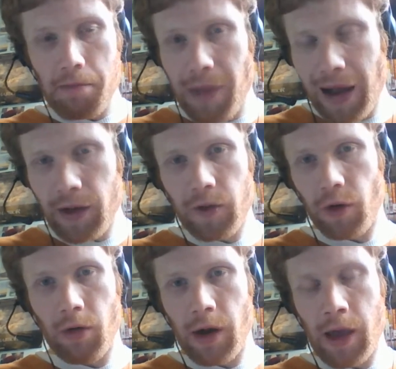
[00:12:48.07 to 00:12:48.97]

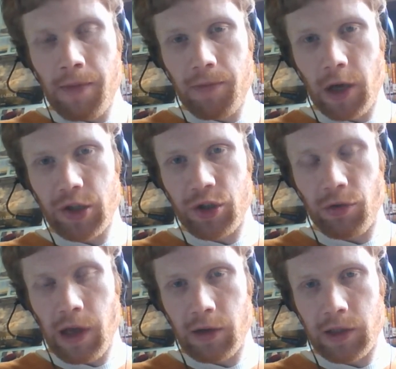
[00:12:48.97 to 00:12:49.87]
mandatory
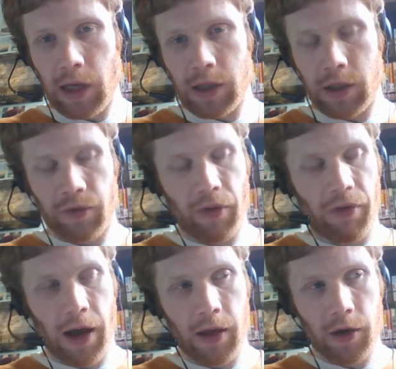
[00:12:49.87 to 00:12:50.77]
custodial sentences for
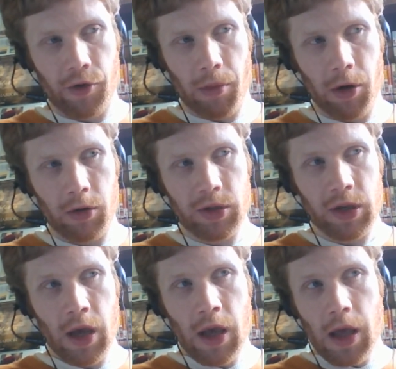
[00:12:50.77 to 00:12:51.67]
violent
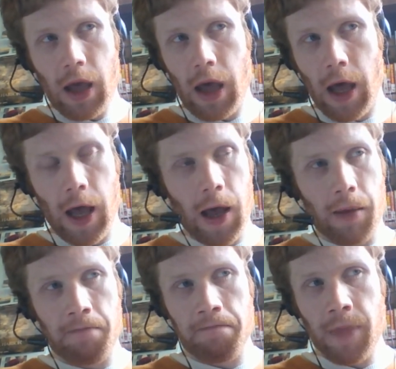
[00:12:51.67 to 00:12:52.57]
criminals.
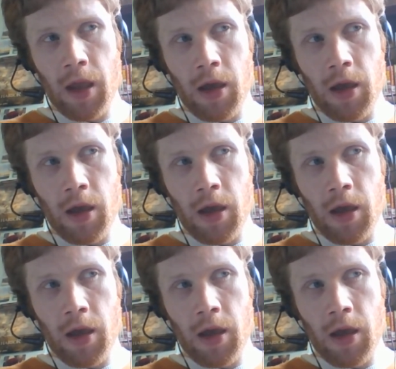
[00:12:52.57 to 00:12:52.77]
Um,